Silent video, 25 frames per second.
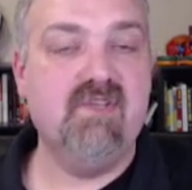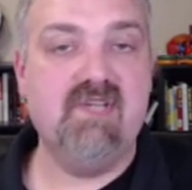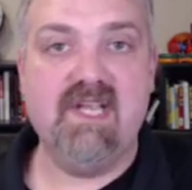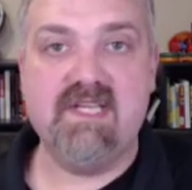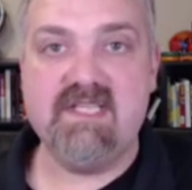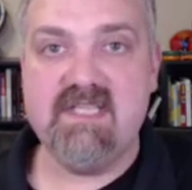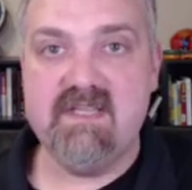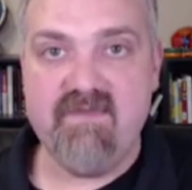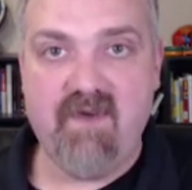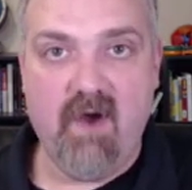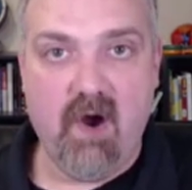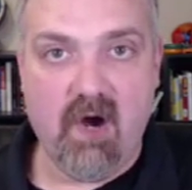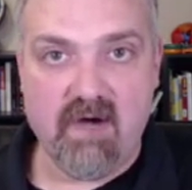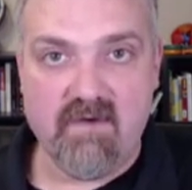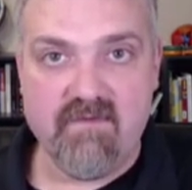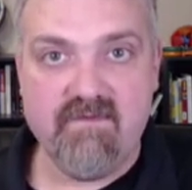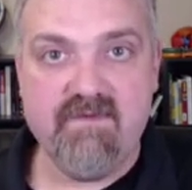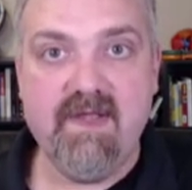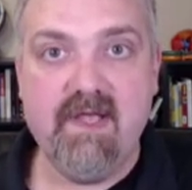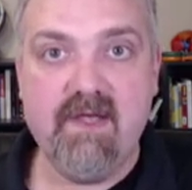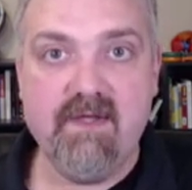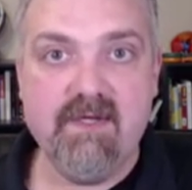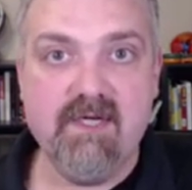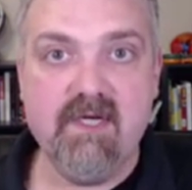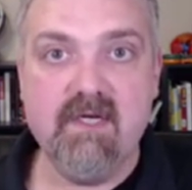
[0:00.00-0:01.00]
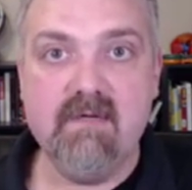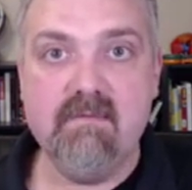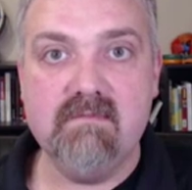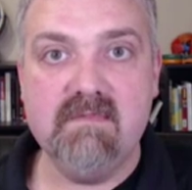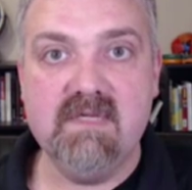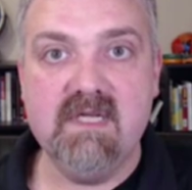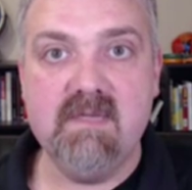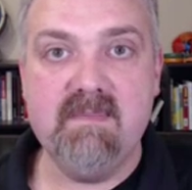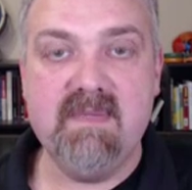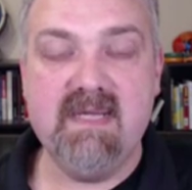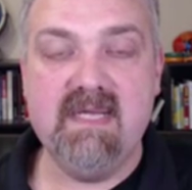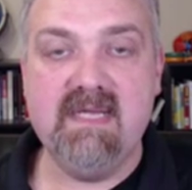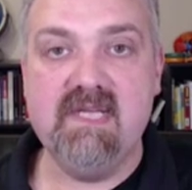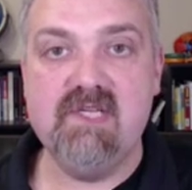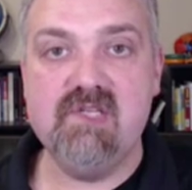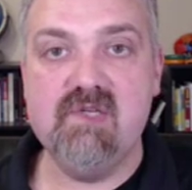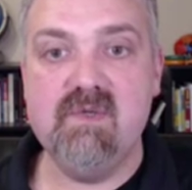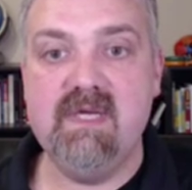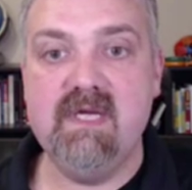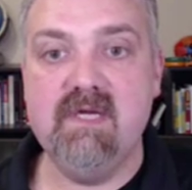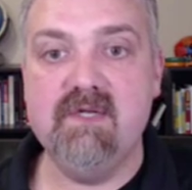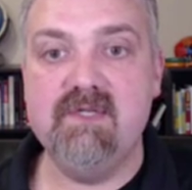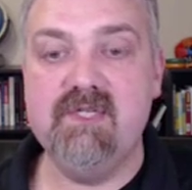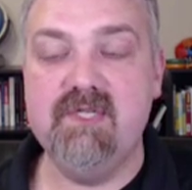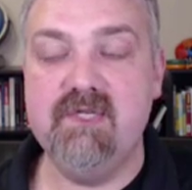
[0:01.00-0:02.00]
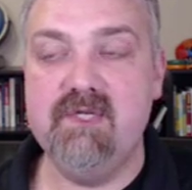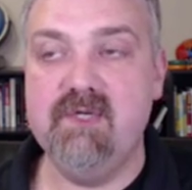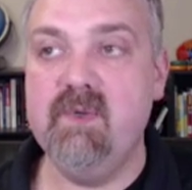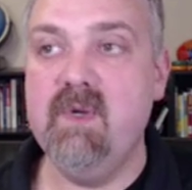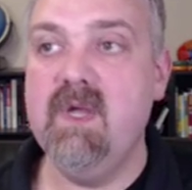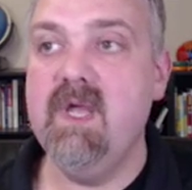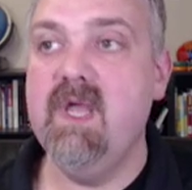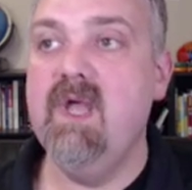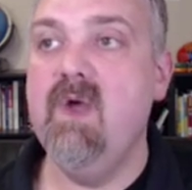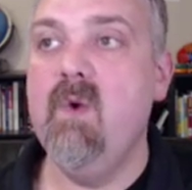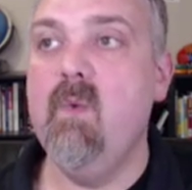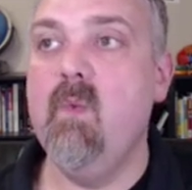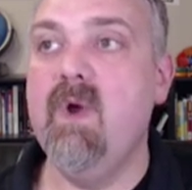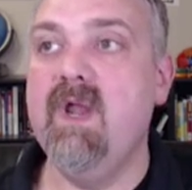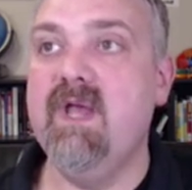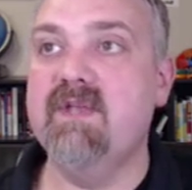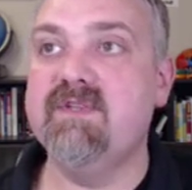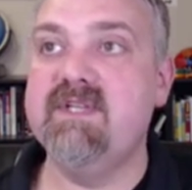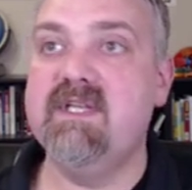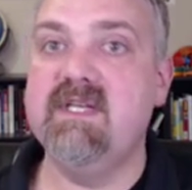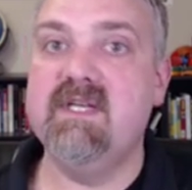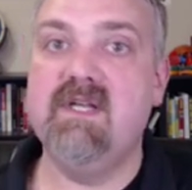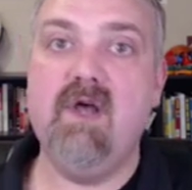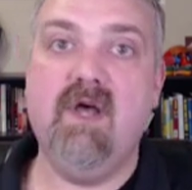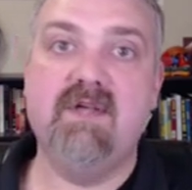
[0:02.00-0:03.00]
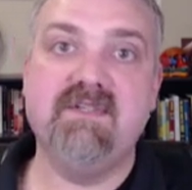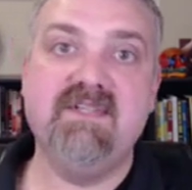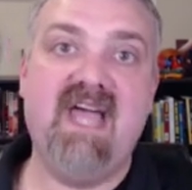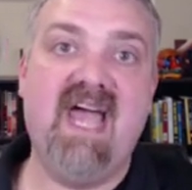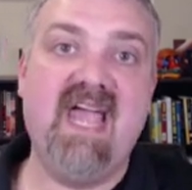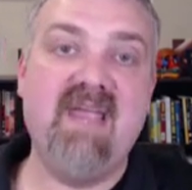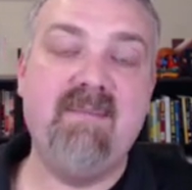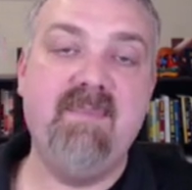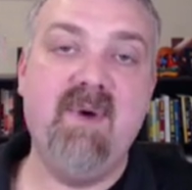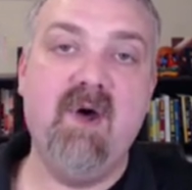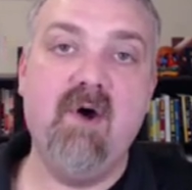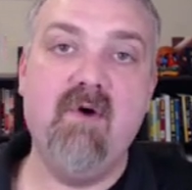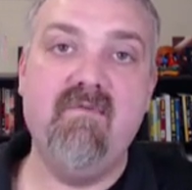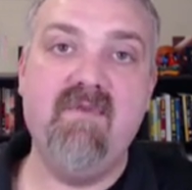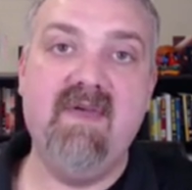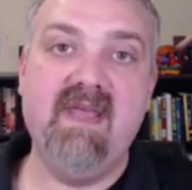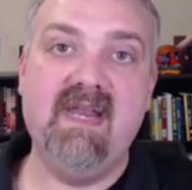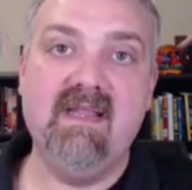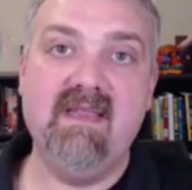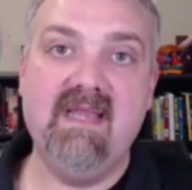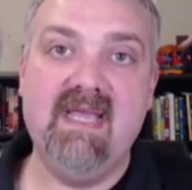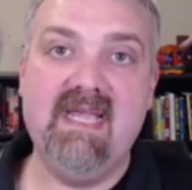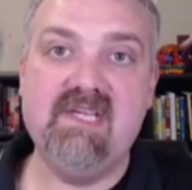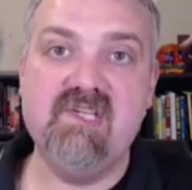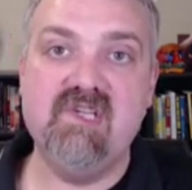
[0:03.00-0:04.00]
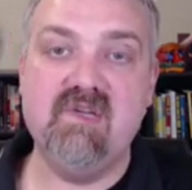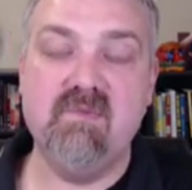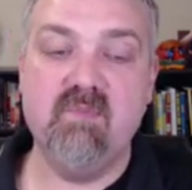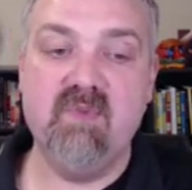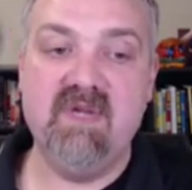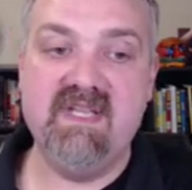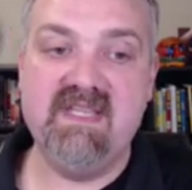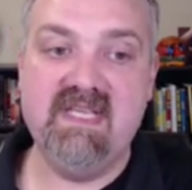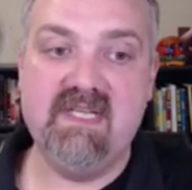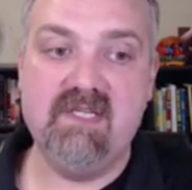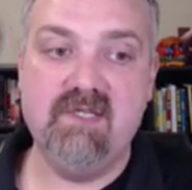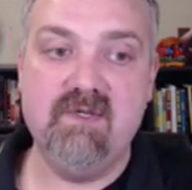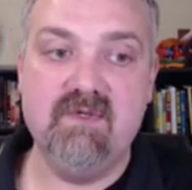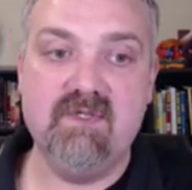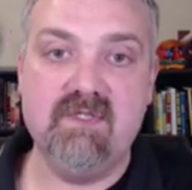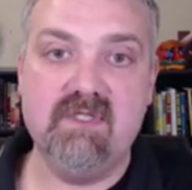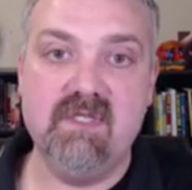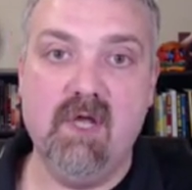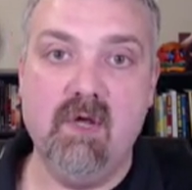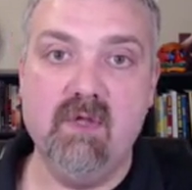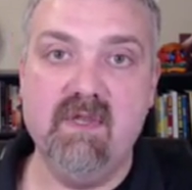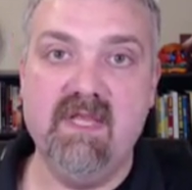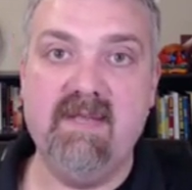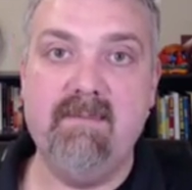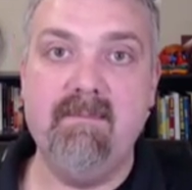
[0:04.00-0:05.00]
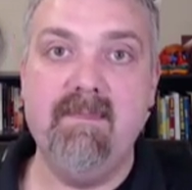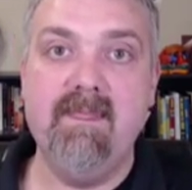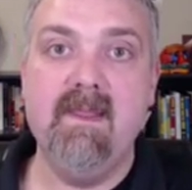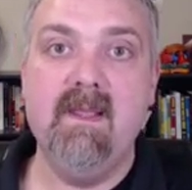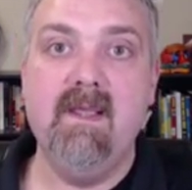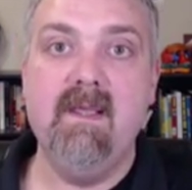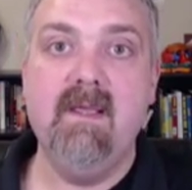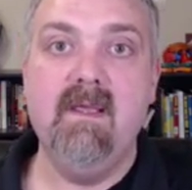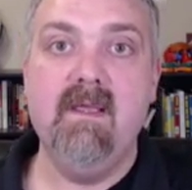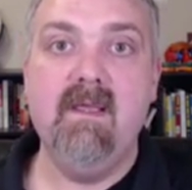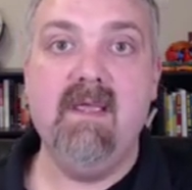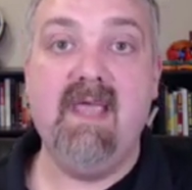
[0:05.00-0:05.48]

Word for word: Congestive heart failure can be an issue here too. What else can cause hypoventilation, breathing too slowly?